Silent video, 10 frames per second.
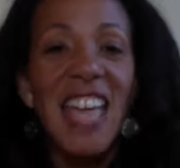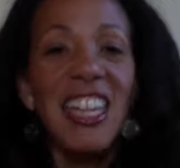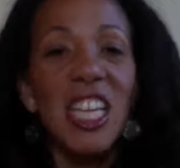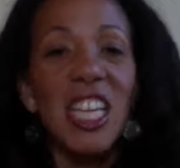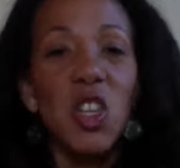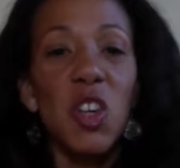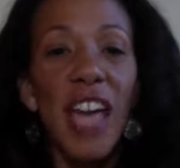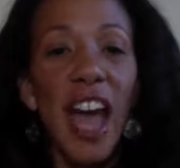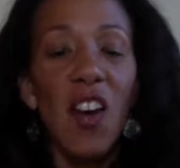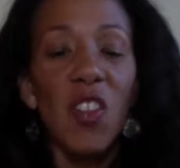They took
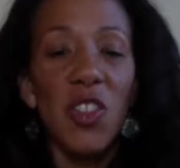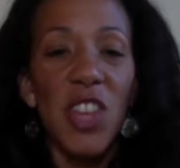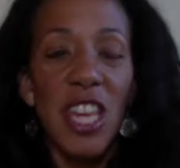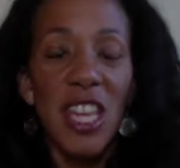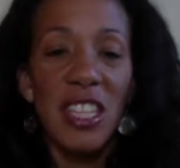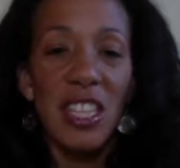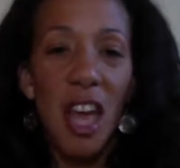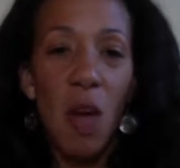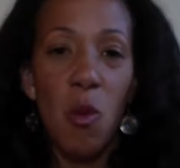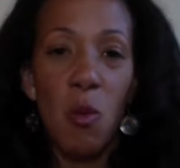out things
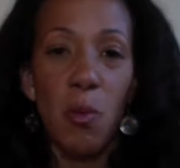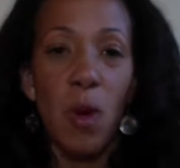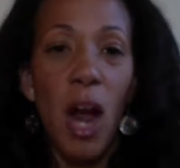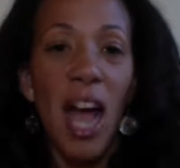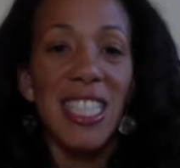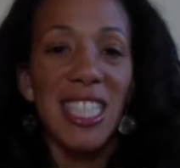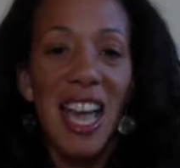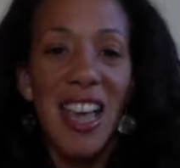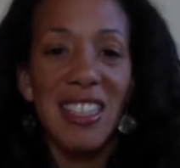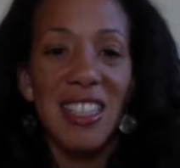that were
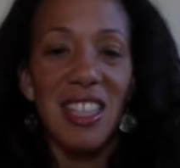processed,